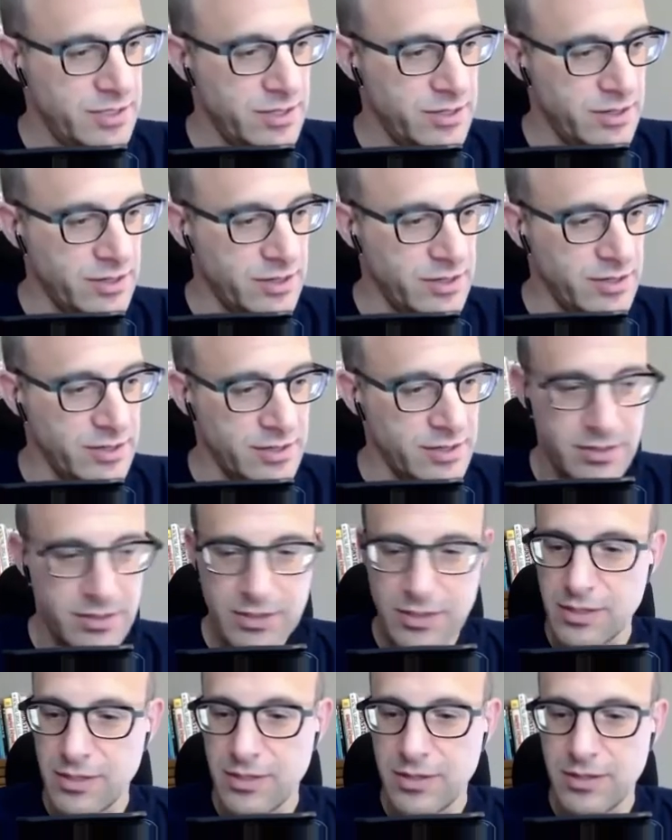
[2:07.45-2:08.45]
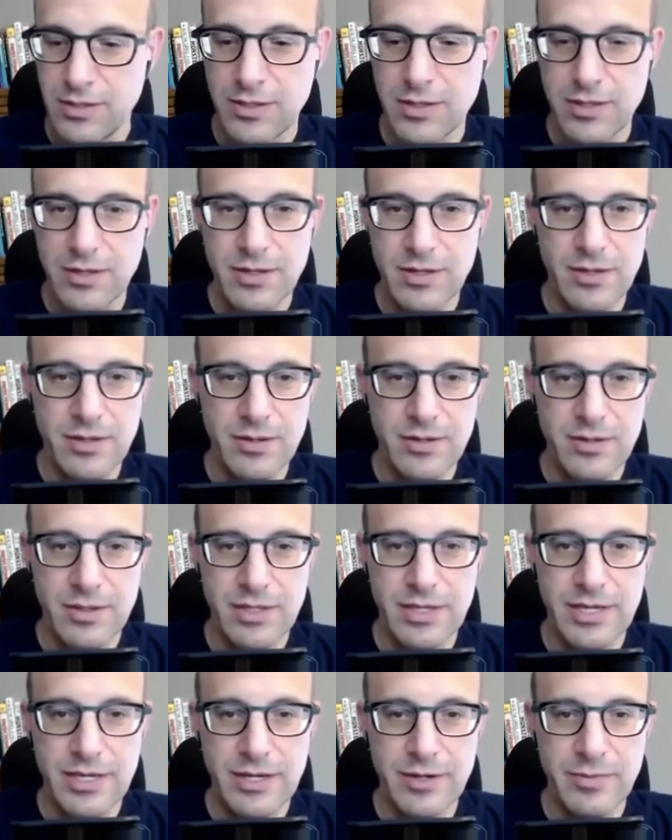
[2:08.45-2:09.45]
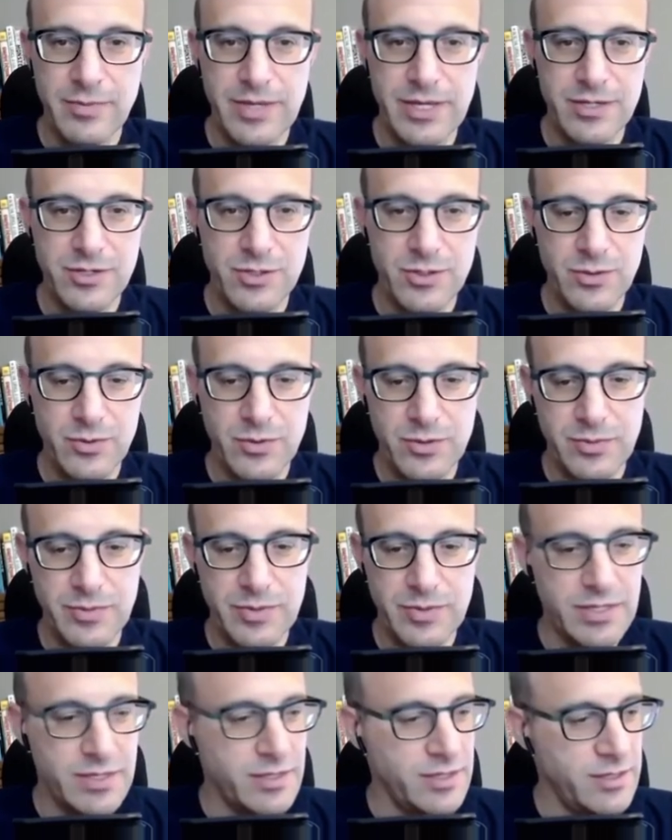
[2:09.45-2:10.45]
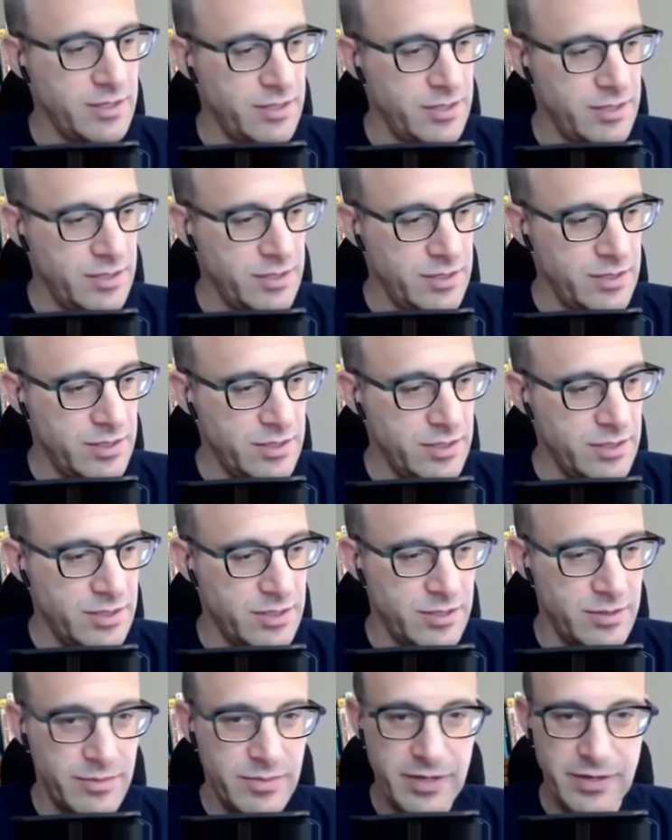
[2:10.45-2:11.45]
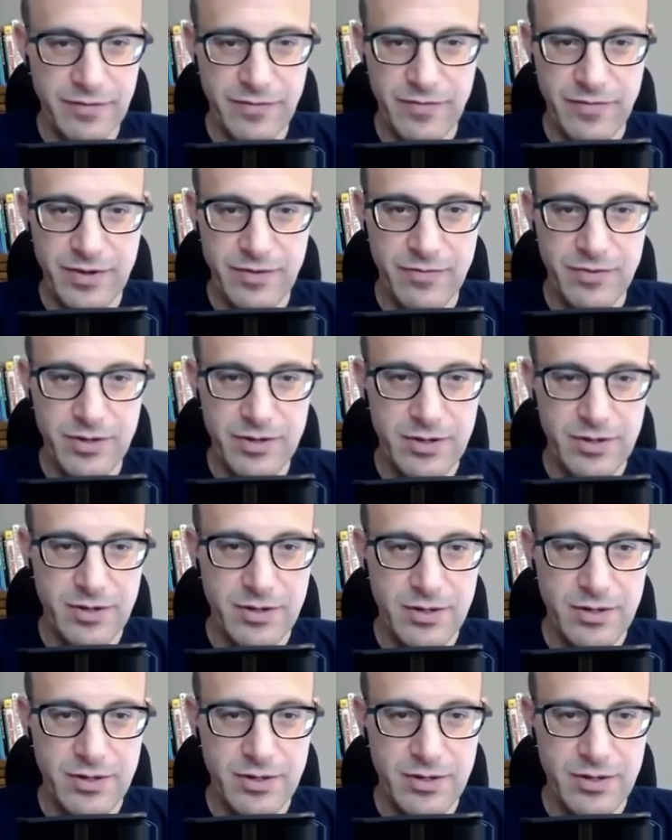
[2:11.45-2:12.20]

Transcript: Our you know layout manager will be uh, my favorite